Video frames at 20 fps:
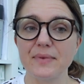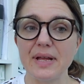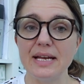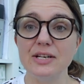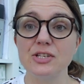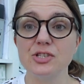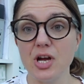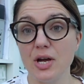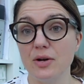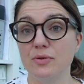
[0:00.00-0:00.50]

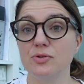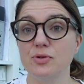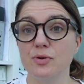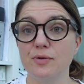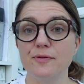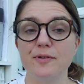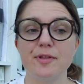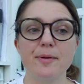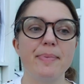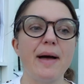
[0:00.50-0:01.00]
in total
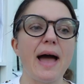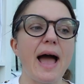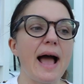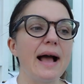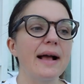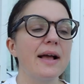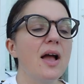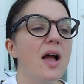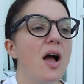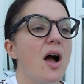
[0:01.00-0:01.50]
for the
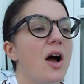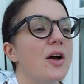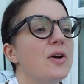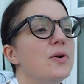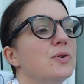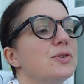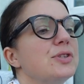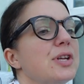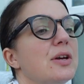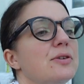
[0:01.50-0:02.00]
bag, I
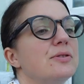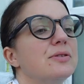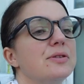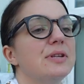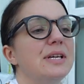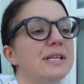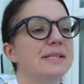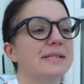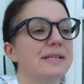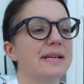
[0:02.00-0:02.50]
also,
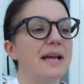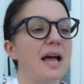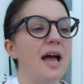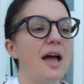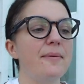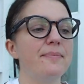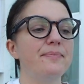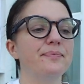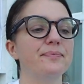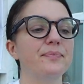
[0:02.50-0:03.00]
this
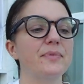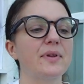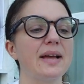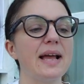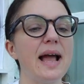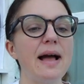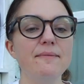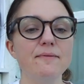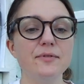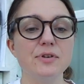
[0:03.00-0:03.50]

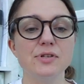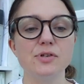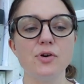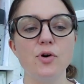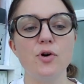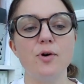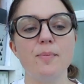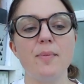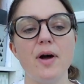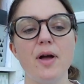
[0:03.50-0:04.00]
canvas
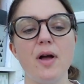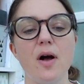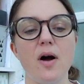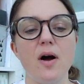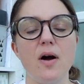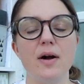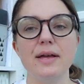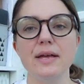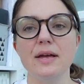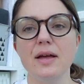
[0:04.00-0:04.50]
caught my
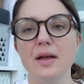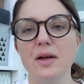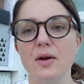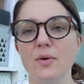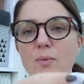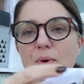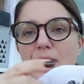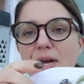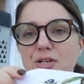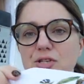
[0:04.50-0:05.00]
eye,
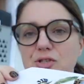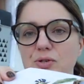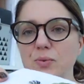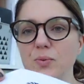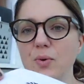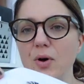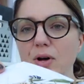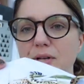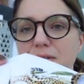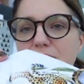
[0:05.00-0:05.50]
which
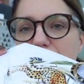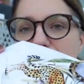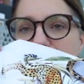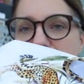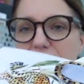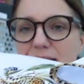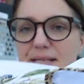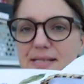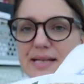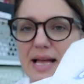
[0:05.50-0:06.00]
was
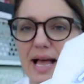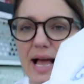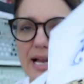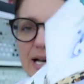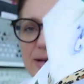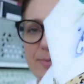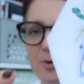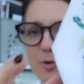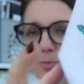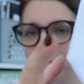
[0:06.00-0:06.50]
this
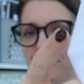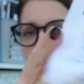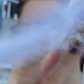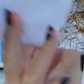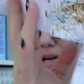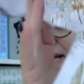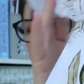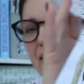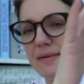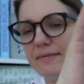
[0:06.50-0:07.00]
animal
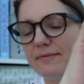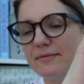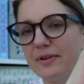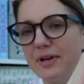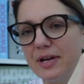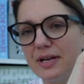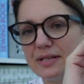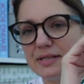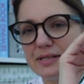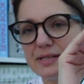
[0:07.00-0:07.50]
print
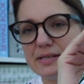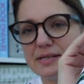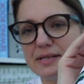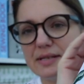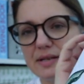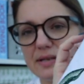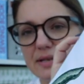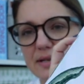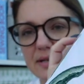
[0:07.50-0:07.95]
canvas,